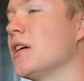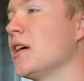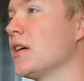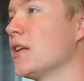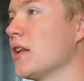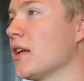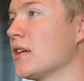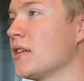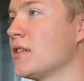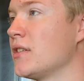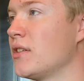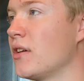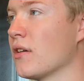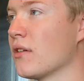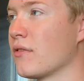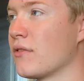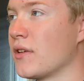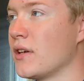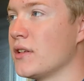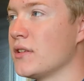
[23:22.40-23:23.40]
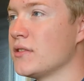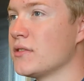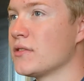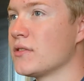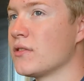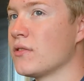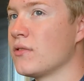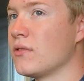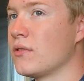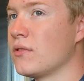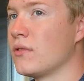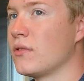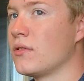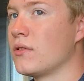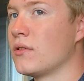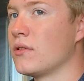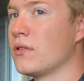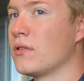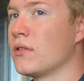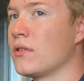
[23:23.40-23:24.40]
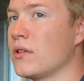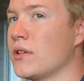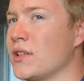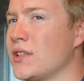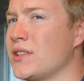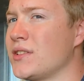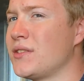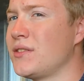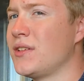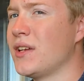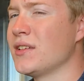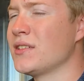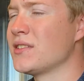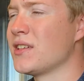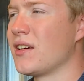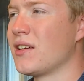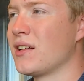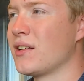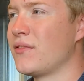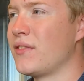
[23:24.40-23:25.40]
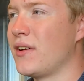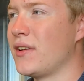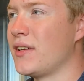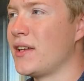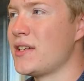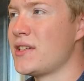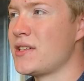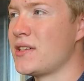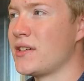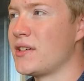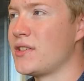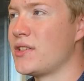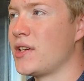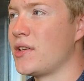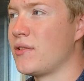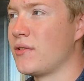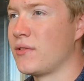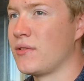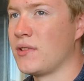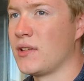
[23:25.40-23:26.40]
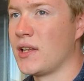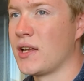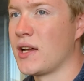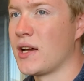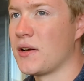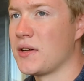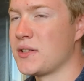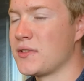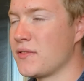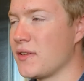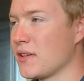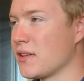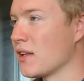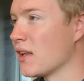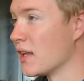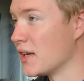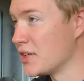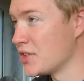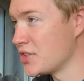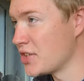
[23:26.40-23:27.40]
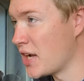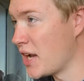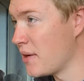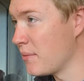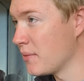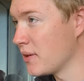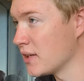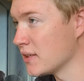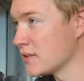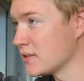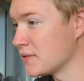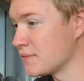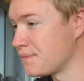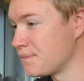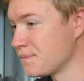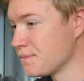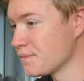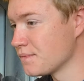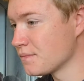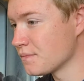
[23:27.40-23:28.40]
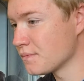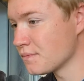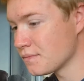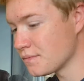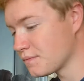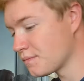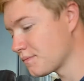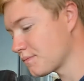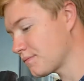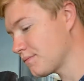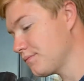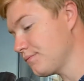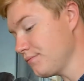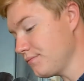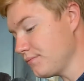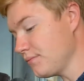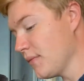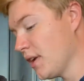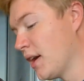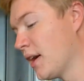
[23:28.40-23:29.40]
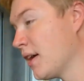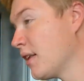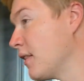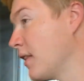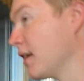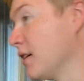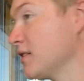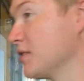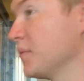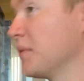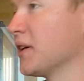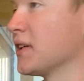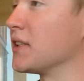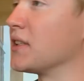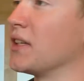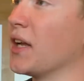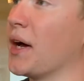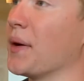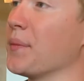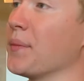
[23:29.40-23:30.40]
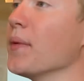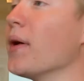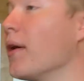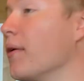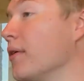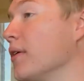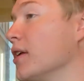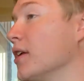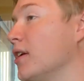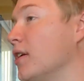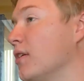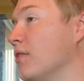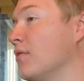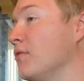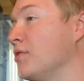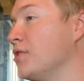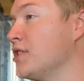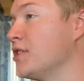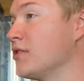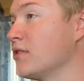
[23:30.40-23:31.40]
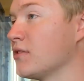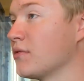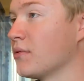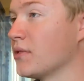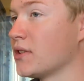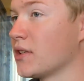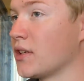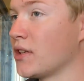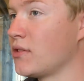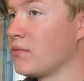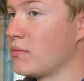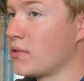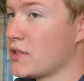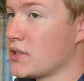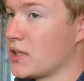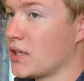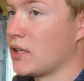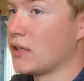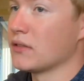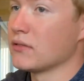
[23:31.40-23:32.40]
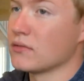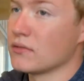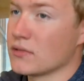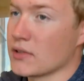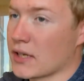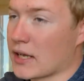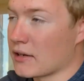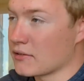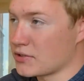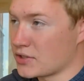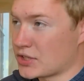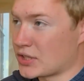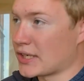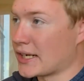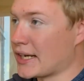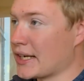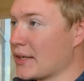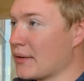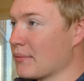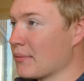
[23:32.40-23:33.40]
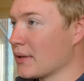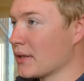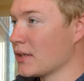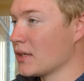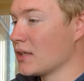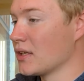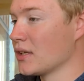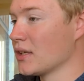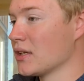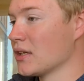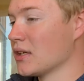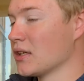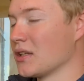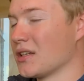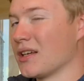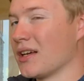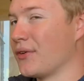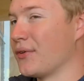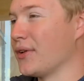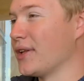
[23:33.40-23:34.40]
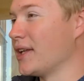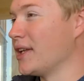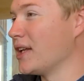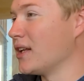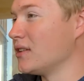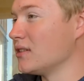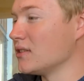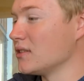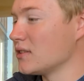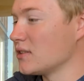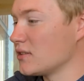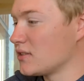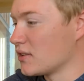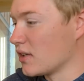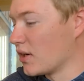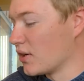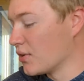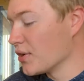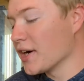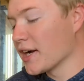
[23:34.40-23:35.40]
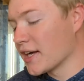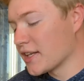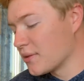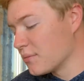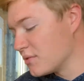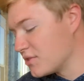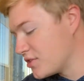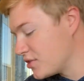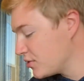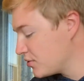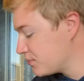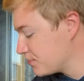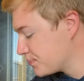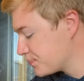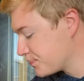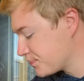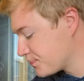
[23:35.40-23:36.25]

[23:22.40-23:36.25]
like, strong friends, or just a solid foundation in general. Like I always felt a lot of shame because I had things mixed up. I really didn't know who Jesus was 100%. Like I was trying, but I really didn't. And so I got to Mizzou,